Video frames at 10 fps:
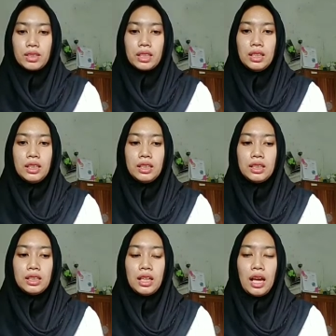
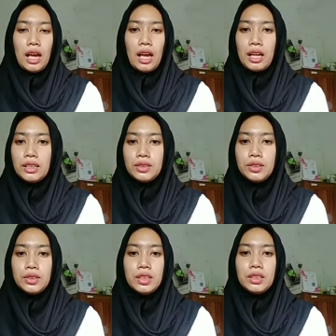I
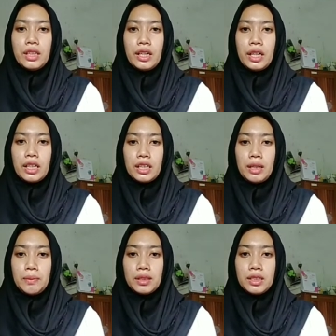do not directly
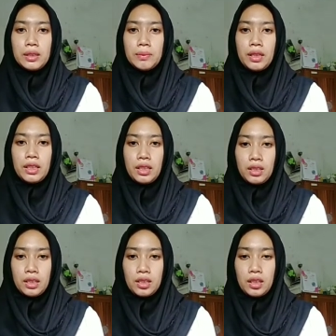participate
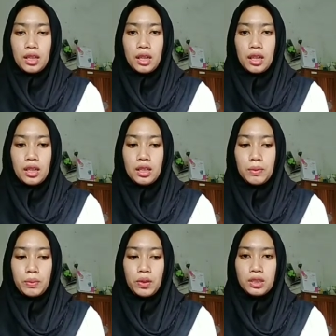in
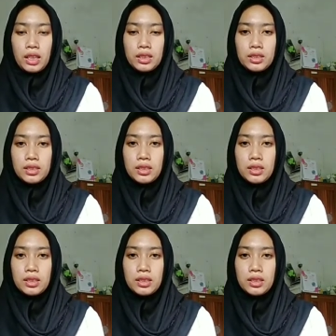process